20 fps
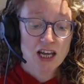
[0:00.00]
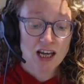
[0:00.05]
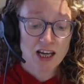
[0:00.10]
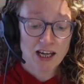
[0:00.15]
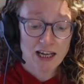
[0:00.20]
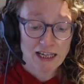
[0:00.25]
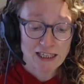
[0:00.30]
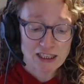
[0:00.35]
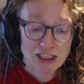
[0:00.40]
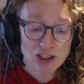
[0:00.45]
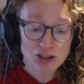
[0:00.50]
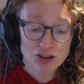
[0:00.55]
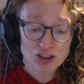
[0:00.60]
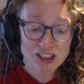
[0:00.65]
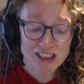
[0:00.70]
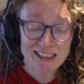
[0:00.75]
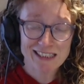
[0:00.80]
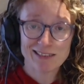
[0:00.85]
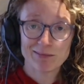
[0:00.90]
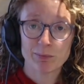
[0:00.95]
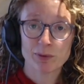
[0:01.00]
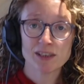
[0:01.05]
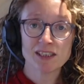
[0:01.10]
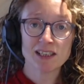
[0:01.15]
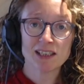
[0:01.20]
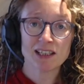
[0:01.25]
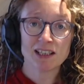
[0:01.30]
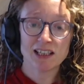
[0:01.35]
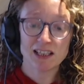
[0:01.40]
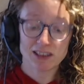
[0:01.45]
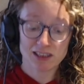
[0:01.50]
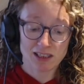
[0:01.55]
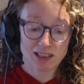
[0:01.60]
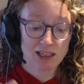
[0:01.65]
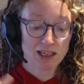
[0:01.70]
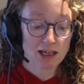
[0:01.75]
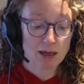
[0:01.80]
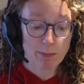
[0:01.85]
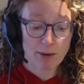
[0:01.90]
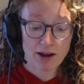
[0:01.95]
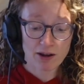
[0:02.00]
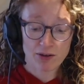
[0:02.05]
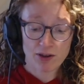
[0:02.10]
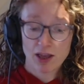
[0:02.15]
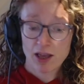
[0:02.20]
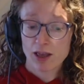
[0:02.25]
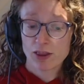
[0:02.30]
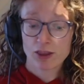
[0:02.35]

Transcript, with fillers: uh, children in particular, thinking about